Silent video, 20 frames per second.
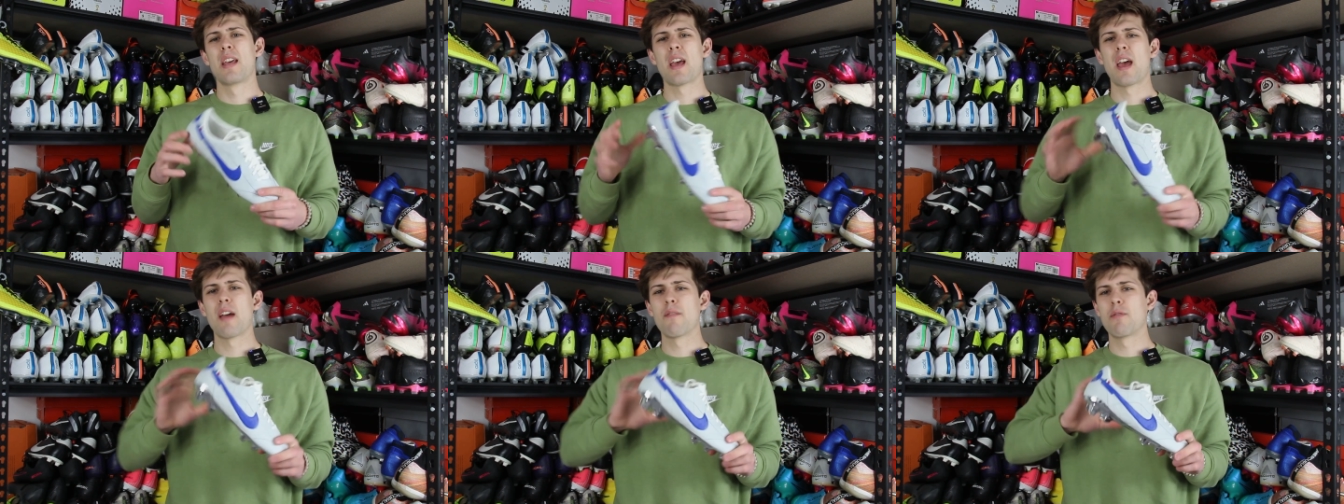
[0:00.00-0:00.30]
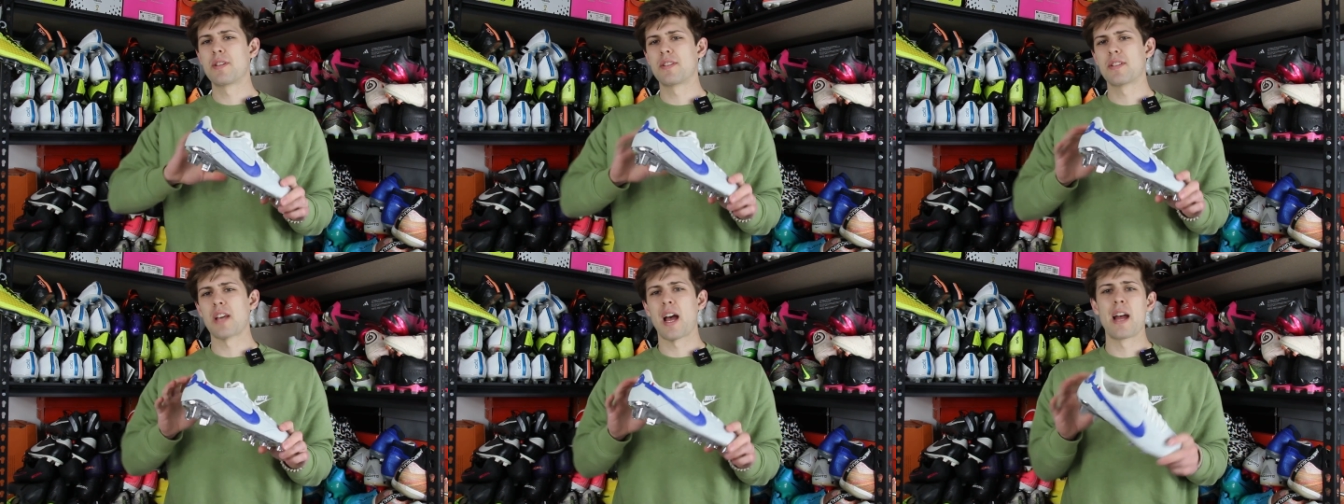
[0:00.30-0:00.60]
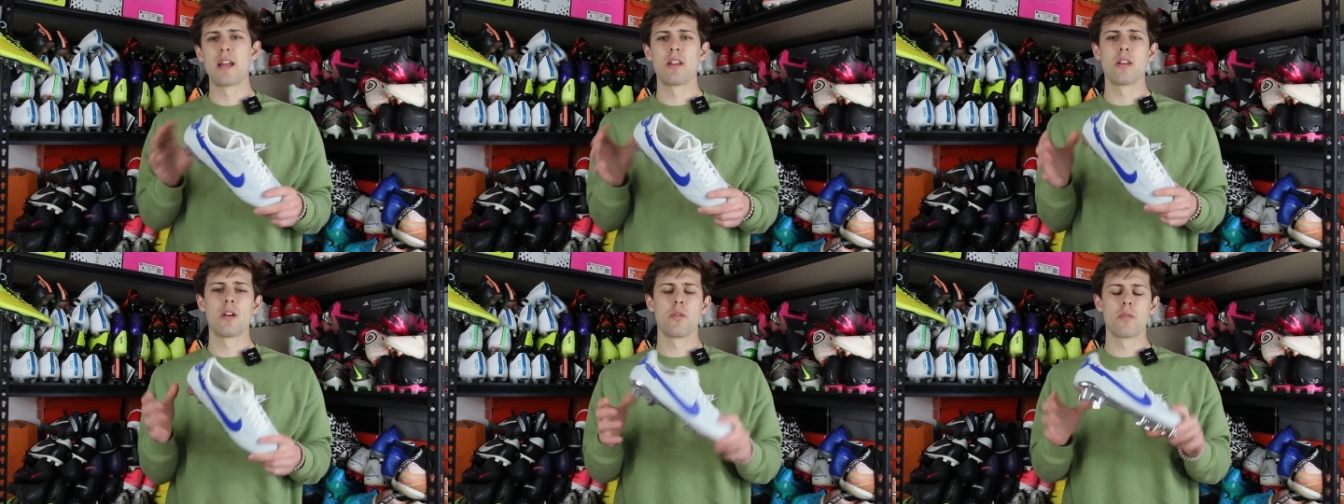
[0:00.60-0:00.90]
every
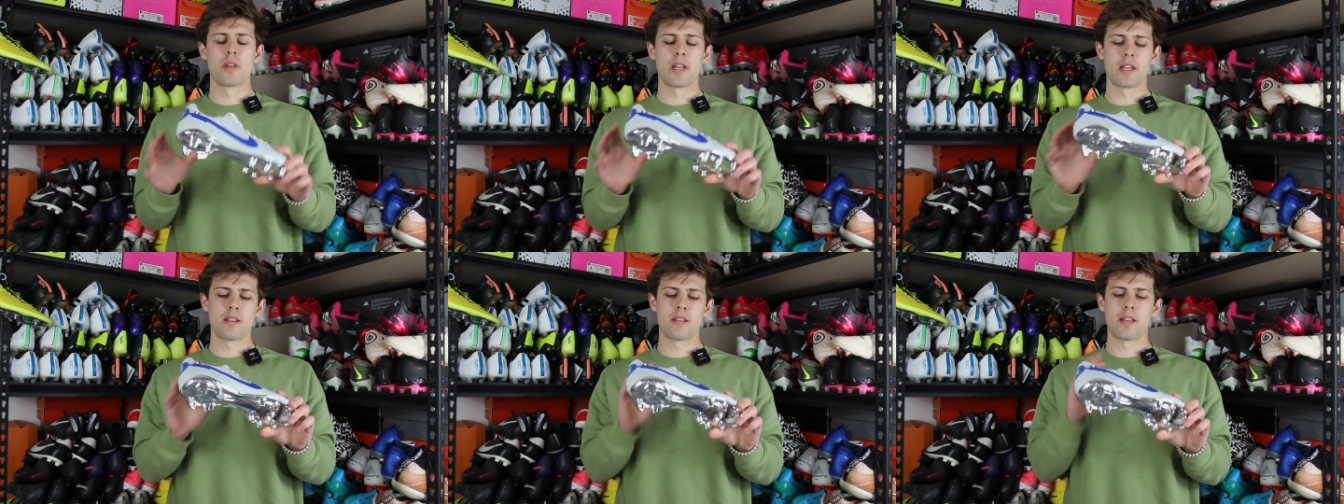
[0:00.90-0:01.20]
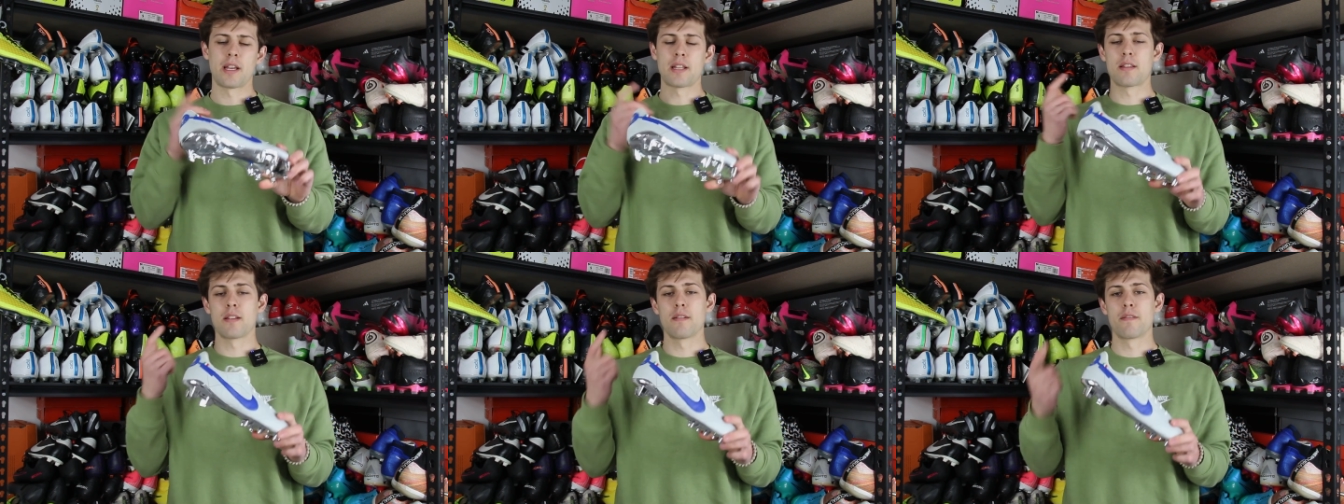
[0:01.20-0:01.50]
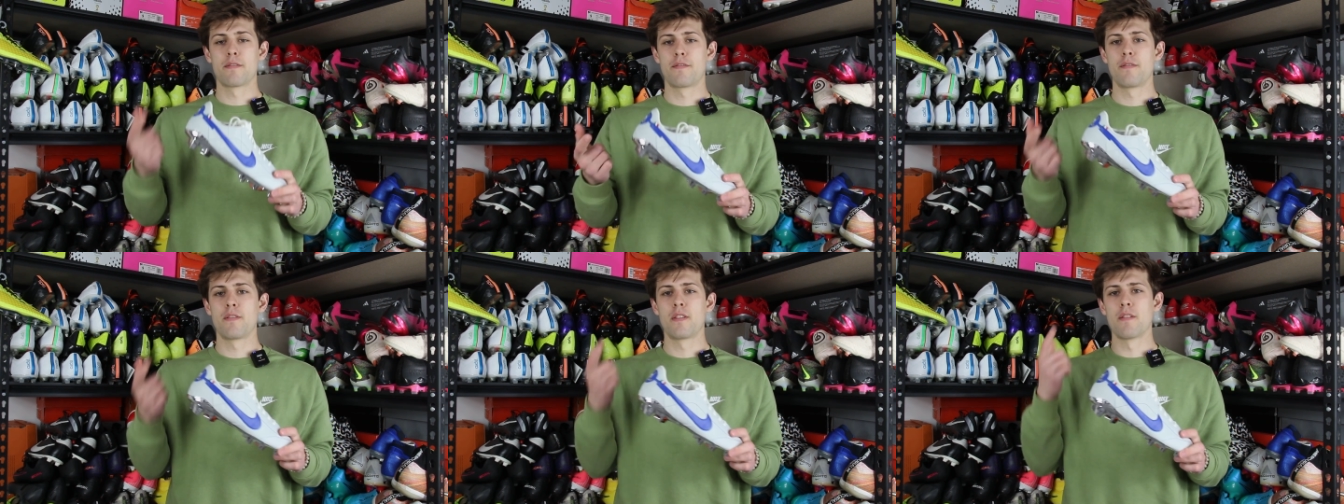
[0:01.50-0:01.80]
silo, like
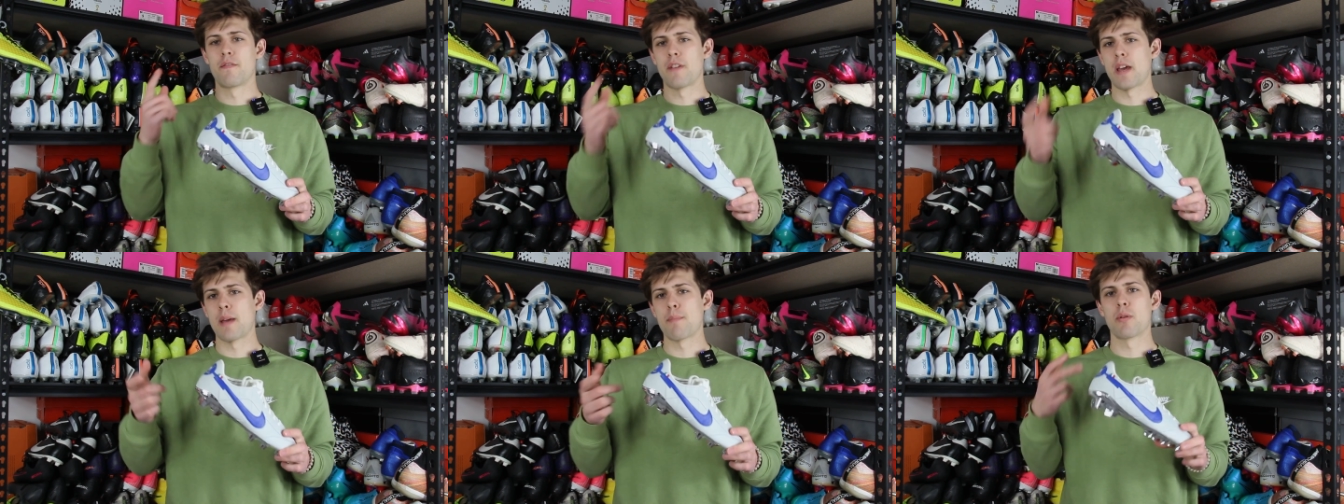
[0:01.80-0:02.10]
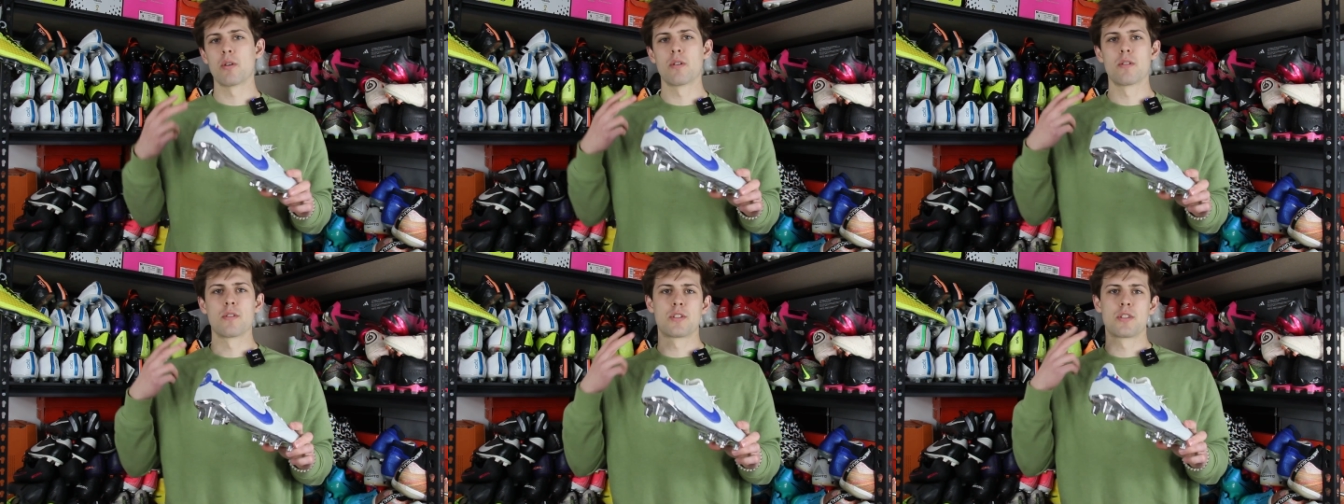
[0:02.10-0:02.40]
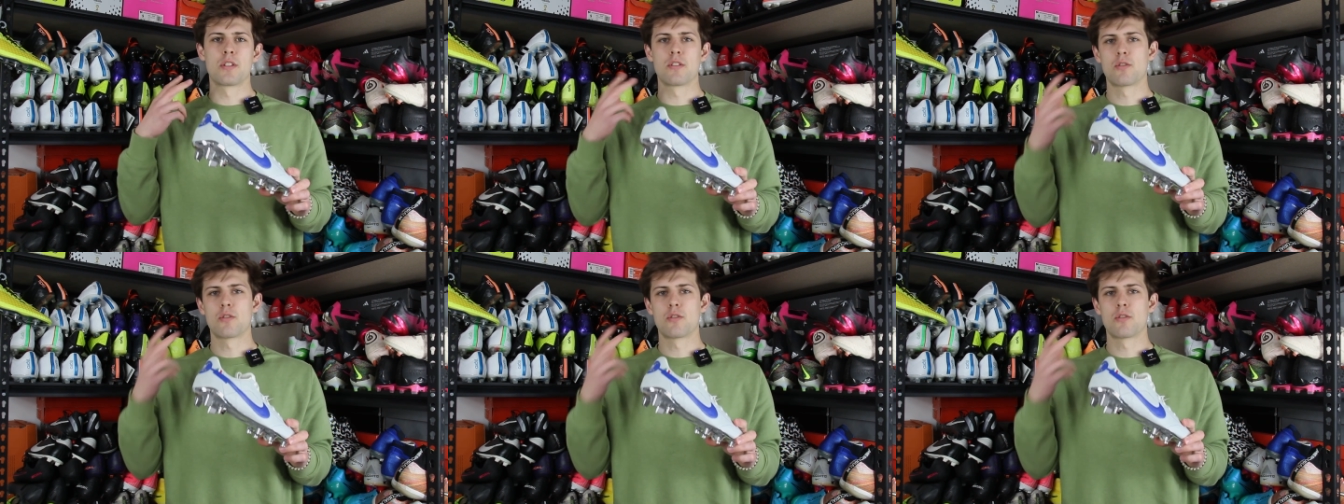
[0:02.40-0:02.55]
the Vapors,